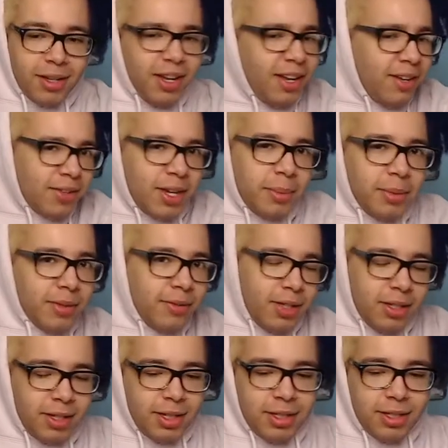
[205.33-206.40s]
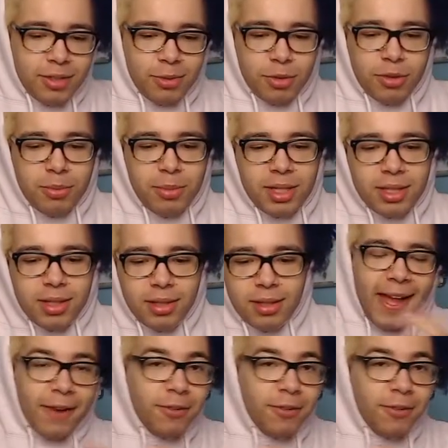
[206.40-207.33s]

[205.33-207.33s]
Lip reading: I have a couple of other ideas I want to mix in.